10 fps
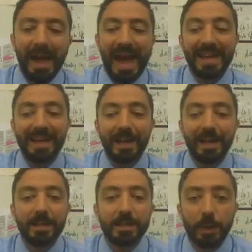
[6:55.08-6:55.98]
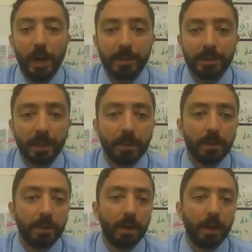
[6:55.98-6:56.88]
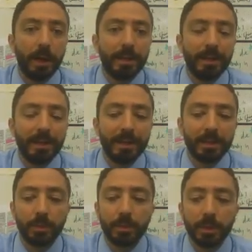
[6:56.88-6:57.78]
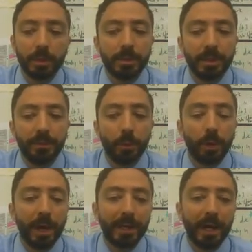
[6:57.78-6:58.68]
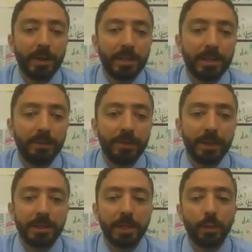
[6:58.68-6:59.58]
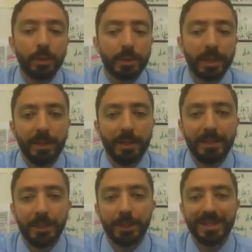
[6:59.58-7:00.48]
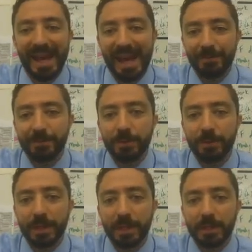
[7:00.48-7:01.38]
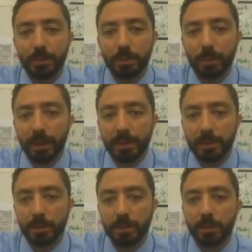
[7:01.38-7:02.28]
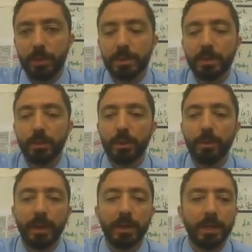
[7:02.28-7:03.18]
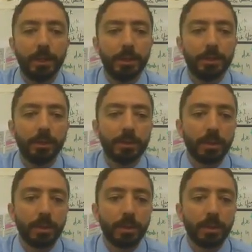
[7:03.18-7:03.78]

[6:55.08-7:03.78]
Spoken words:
Adding and subtracting. This rule is a little different. We're not counting sig figs here. We're just counting digits after the decimal place. Those are the ones that we're paying attention to.